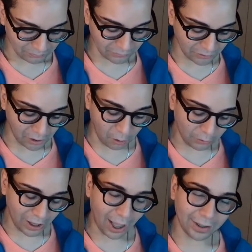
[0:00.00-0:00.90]
know
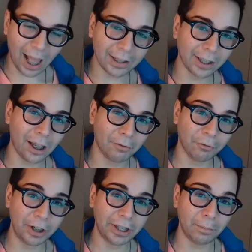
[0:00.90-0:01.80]
that that's
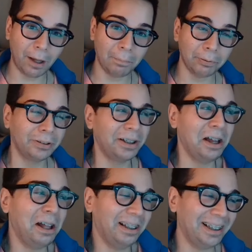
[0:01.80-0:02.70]
freed them up
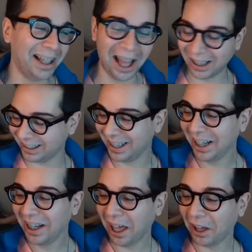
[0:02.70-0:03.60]
a lot.
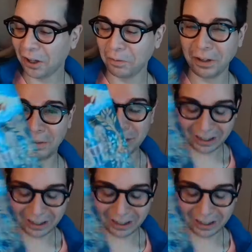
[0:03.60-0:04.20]
We have the